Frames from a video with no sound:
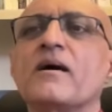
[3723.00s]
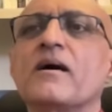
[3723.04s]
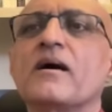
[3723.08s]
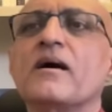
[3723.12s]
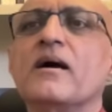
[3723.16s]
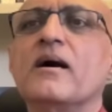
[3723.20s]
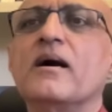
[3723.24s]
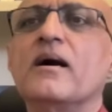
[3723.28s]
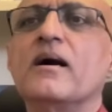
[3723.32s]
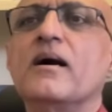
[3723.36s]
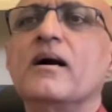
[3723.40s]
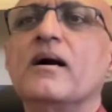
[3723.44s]

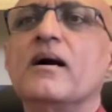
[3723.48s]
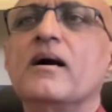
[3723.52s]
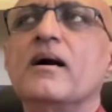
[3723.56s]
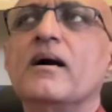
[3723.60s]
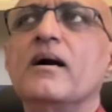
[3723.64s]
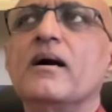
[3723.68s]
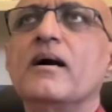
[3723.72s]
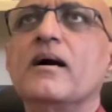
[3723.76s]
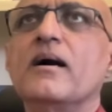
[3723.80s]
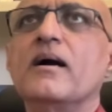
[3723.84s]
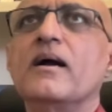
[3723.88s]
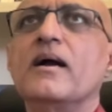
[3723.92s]

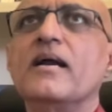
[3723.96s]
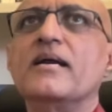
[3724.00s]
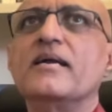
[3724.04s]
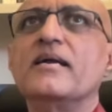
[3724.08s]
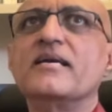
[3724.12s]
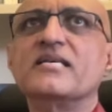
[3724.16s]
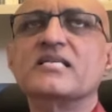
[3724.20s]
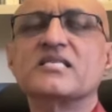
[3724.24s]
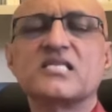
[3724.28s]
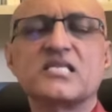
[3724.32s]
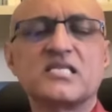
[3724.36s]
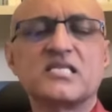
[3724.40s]
And
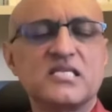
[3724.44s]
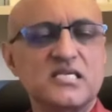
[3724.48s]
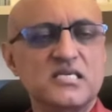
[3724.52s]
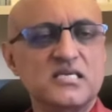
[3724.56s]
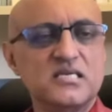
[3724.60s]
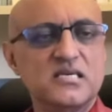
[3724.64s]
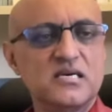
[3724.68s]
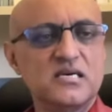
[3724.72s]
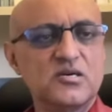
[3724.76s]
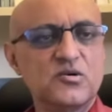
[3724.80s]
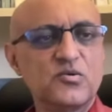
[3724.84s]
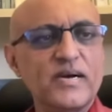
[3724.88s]
his
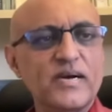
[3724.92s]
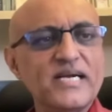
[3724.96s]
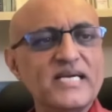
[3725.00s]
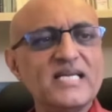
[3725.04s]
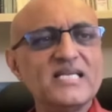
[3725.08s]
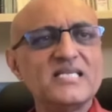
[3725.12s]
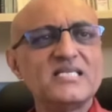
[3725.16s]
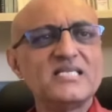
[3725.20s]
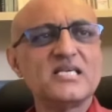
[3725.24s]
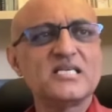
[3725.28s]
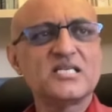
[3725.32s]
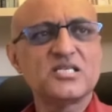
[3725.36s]

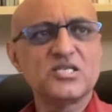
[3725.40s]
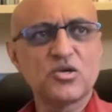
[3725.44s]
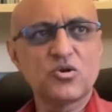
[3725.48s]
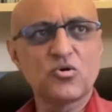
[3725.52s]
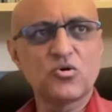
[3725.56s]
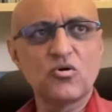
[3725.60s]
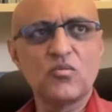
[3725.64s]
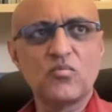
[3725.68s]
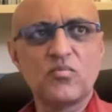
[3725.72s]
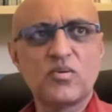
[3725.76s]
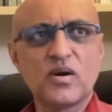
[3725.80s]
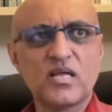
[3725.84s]

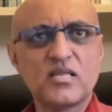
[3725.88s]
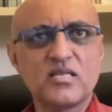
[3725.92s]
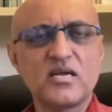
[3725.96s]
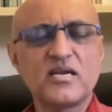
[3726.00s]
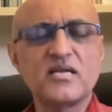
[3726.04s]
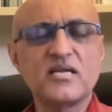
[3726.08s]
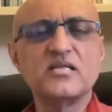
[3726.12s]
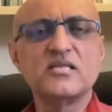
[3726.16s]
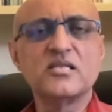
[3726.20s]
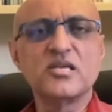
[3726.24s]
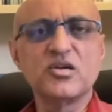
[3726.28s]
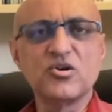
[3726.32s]
26-year-old
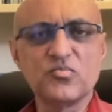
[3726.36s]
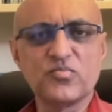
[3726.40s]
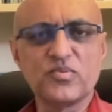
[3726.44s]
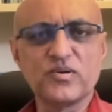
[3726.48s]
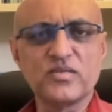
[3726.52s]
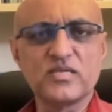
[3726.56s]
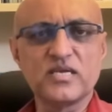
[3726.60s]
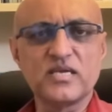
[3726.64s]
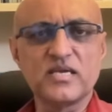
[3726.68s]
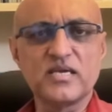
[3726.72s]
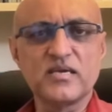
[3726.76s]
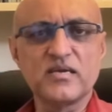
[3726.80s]
brother in
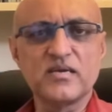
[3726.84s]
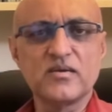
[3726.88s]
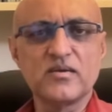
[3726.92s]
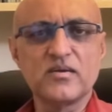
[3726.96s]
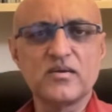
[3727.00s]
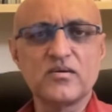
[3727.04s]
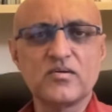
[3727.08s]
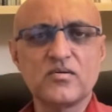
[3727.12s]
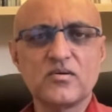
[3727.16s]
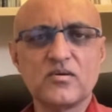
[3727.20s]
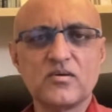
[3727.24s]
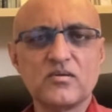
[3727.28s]
Tirupati,
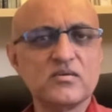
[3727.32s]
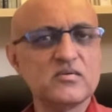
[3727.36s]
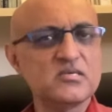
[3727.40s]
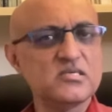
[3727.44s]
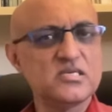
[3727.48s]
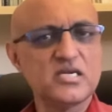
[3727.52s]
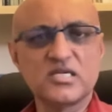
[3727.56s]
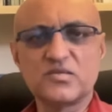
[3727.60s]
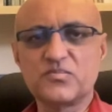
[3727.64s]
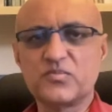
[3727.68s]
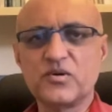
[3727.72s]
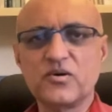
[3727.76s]

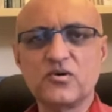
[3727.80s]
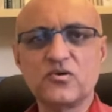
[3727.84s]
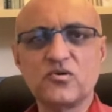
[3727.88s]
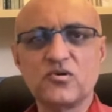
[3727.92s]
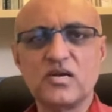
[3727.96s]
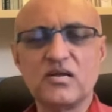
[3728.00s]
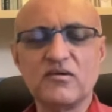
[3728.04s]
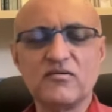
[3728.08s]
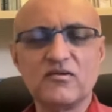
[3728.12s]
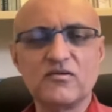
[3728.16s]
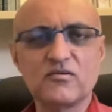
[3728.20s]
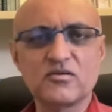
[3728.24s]
his
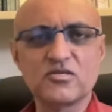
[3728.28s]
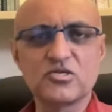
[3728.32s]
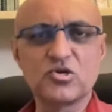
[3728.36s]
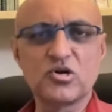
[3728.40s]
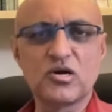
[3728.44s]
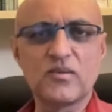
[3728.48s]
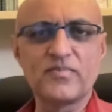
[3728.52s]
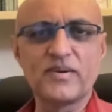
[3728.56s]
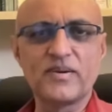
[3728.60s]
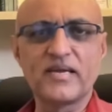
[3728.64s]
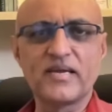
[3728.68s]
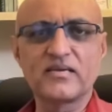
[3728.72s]
SpO2 level was
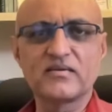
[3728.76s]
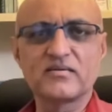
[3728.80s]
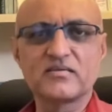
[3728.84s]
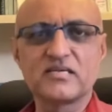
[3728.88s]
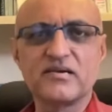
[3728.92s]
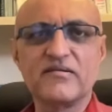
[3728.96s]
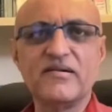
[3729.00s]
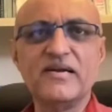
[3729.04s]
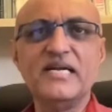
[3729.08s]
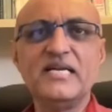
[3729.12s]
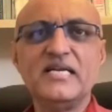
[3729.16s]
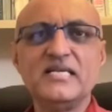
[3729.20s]
dropping,
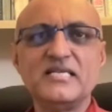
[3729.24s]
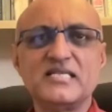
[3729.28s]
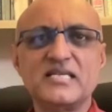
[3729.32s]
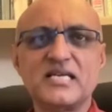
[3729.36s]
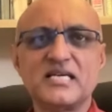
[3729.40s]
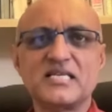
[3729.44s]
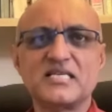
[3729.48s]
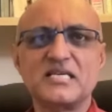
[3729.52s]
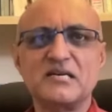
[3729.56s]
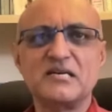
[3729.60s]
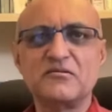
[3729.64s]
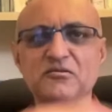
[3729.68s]

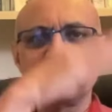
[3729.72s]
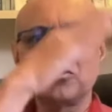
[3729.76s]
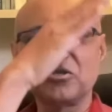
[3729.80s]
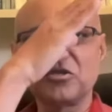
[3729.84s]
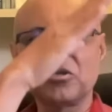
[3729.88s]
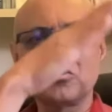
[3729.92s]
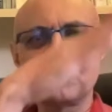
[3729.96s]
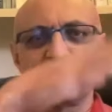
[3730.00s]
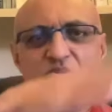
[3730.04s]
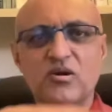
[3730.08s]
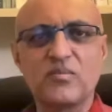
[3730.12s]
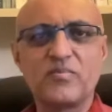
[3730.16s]
76, and it was
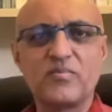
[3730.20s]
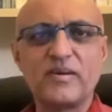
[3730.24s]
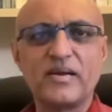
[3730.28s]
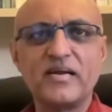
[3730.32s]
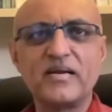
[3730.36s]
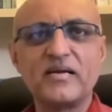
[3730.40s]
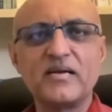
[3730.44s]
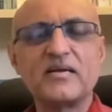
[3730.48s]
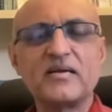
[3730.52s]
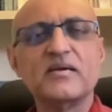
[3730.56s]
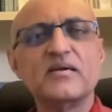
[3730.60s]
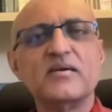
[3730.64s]
just
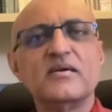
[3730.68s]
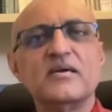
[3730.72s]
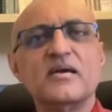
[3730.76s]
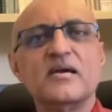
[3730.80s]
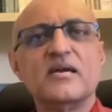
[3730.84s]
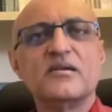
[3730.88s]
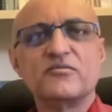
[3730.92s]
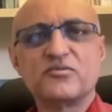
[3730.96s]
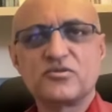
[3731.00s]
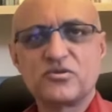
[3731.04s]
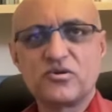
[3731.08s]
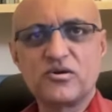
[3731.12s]
dropping.
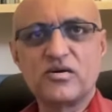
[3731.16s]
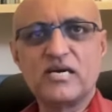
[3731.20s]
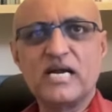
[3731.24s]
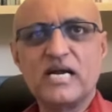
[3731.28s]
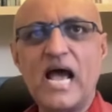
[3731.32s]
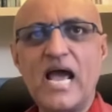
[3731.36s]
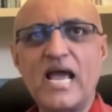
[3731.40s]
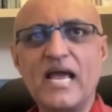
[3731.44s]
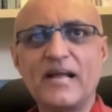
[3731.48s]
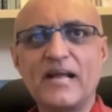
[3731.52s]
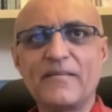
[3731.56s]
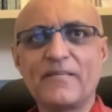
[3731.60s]
He was going to
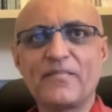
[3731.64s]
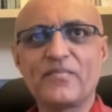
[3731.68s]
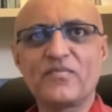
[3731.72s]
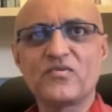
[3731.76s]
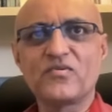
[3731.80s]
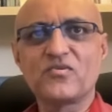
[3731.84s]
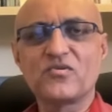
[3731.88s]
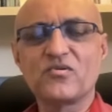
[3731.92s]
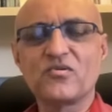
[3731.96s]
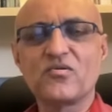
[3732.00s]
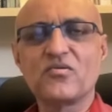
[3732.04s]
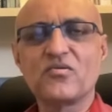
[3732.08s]
die.
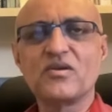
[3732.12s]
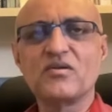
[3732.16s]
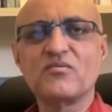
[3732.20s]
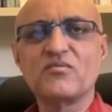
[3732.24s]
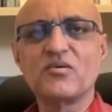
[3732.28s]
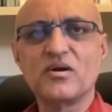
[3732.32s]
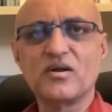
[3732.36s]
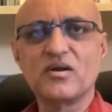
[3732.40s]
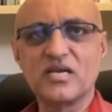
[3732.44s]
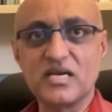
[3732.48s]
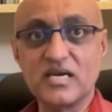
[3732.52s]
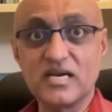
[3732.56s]
So he
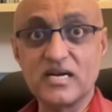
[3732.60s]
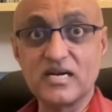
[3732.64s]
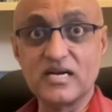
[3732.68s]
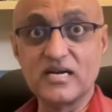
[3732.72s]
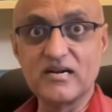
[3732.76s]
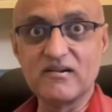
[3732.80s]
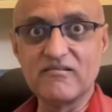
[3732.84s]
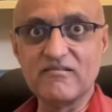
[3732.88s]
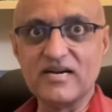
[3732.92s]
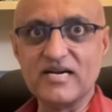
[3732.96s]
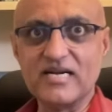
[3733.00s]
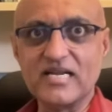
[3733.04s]

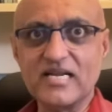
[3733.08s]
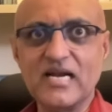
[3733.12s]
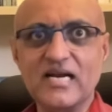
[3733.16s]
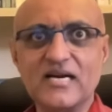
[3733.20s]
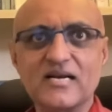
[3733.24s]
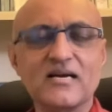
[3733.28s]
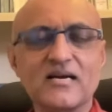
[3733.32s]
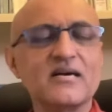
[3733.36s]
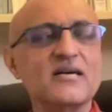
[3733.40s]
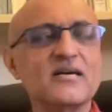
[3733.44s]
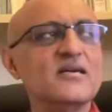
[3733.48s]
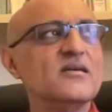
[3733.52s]
needed a
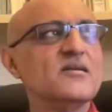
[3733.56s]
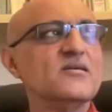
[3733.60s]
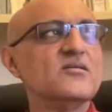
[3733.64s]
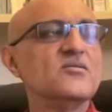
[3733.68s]
ventilator.